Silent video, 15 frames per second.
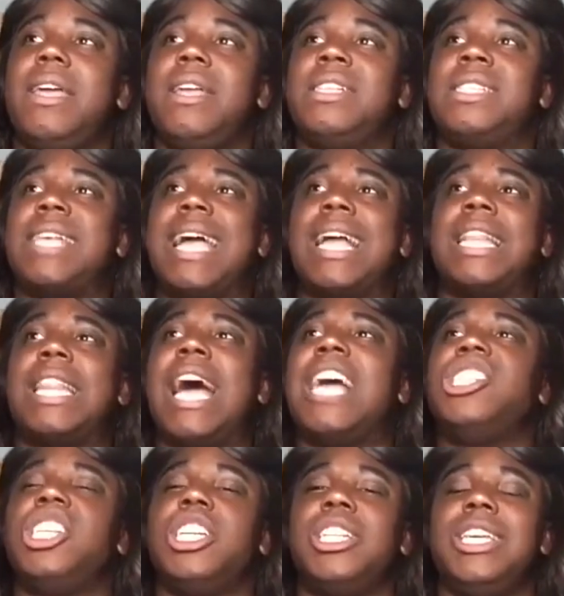
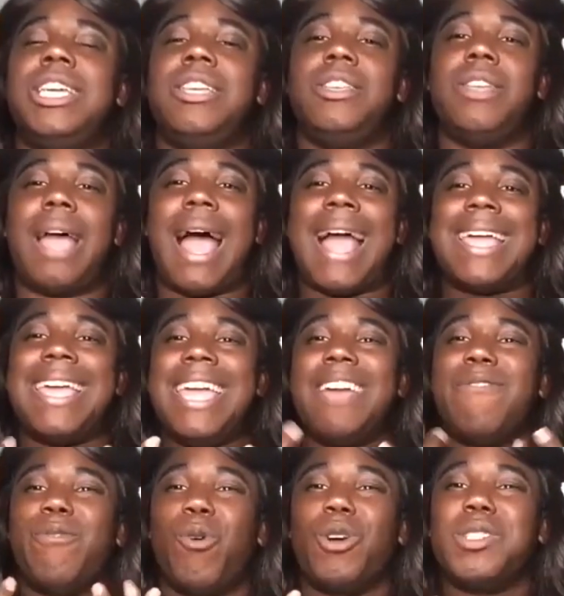psychologically, I
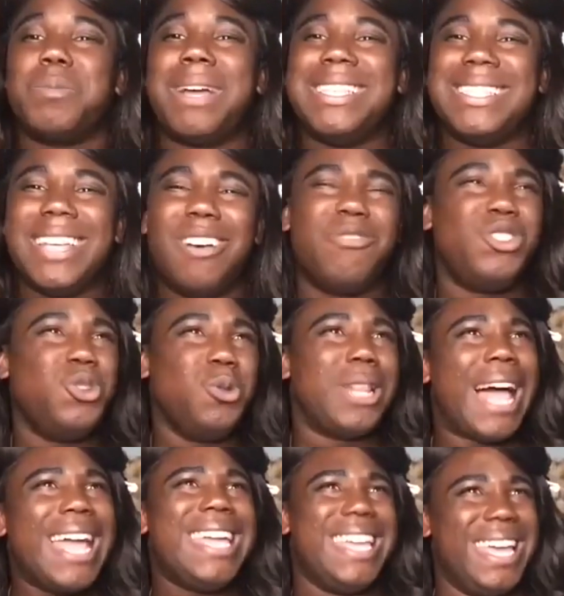can't force myself to
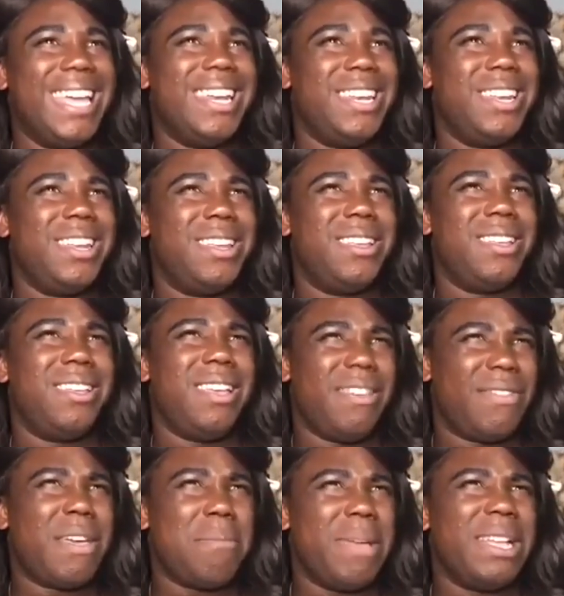like it, if
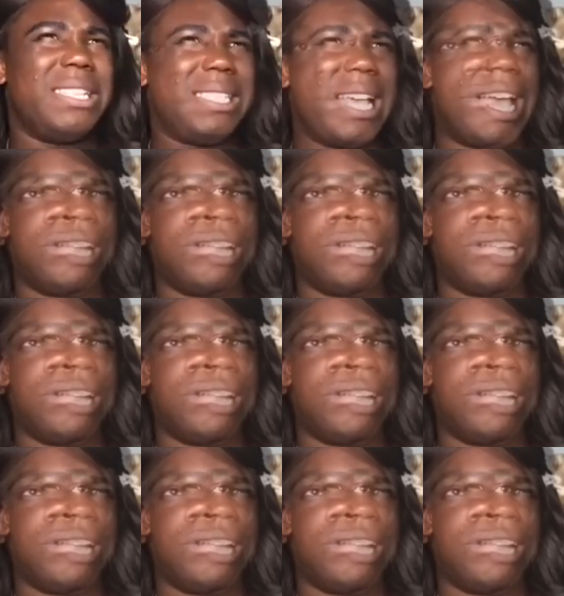that makes sense.